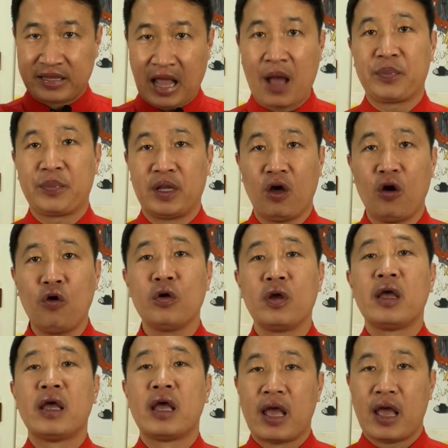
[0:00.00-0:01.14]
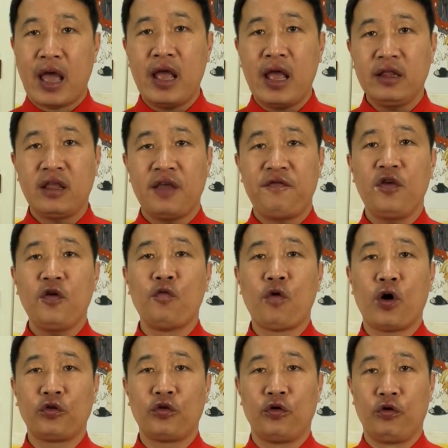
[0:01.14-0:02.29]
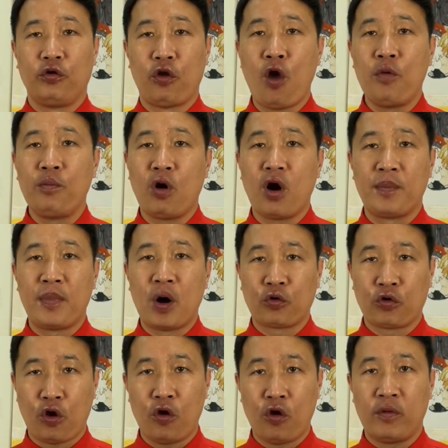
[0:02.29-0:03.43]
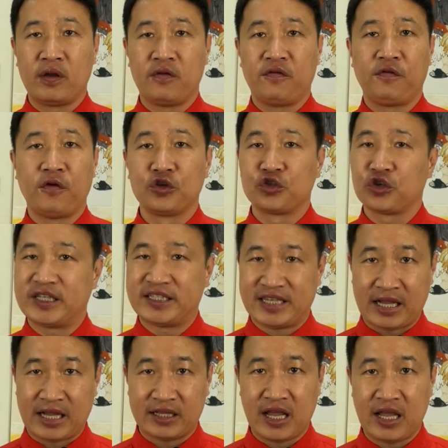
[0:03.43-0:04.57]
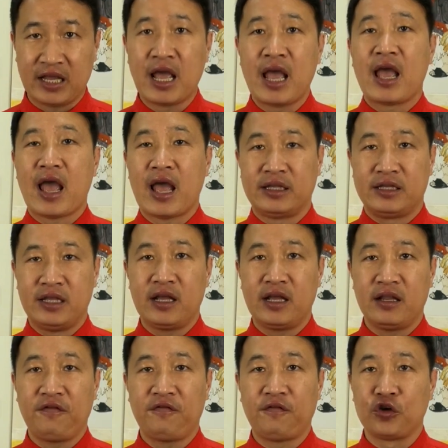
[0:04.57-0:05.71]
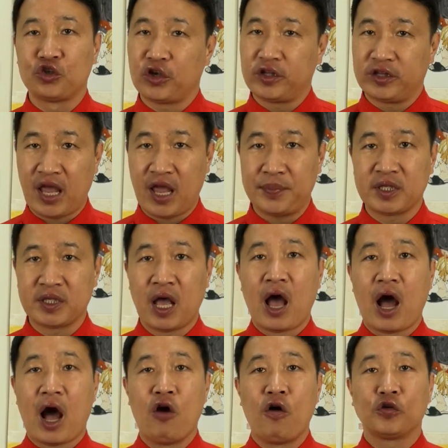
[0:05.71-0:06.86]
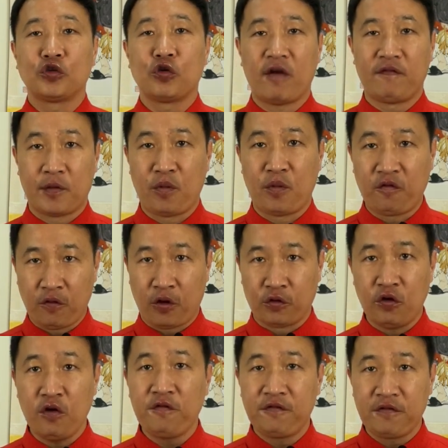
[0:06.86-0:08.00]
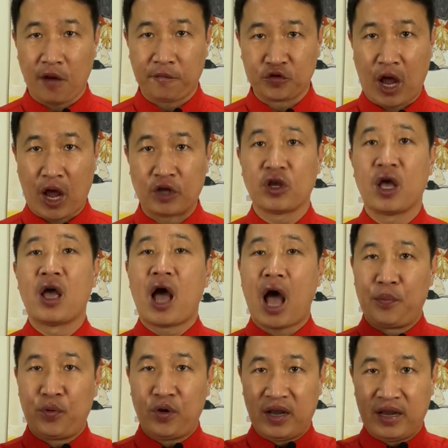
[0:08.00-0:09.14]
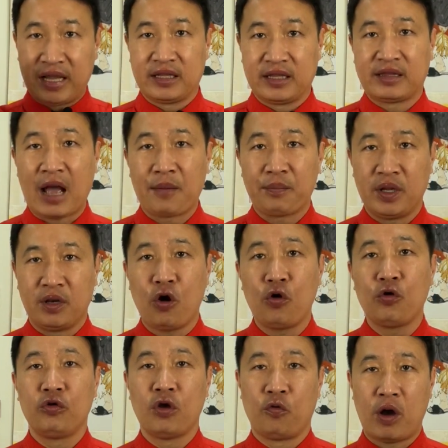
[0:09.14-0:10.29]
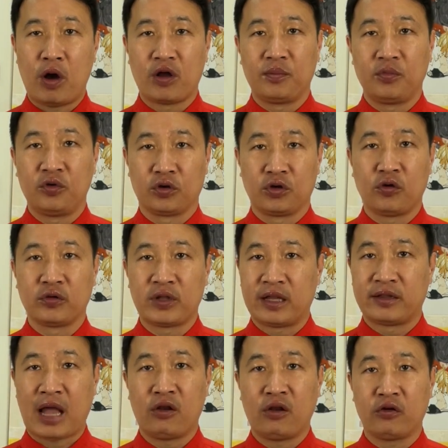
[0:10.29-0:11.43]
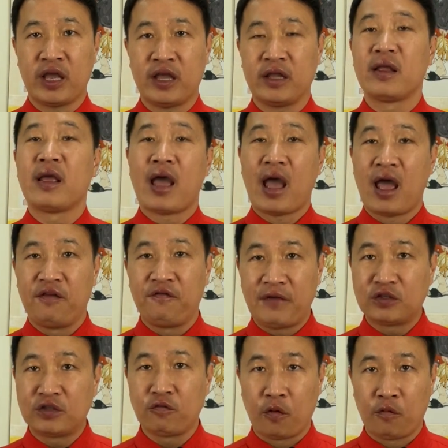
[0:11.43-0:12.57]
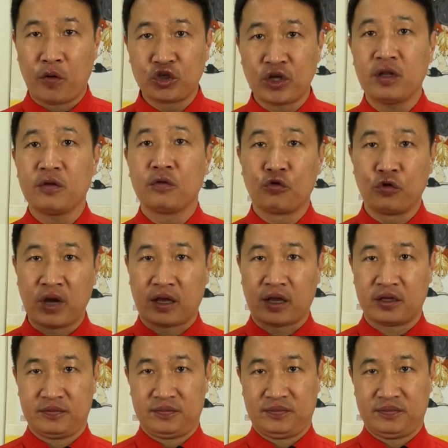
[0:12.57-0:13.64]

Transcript: down below. And if you want to learn more about current Feng Shui setting and yearly Feng Shui tips, I also have a book for you, free of charge. I put a link down below. You're welcome to go there, download it. And thanks for watching. Good luck.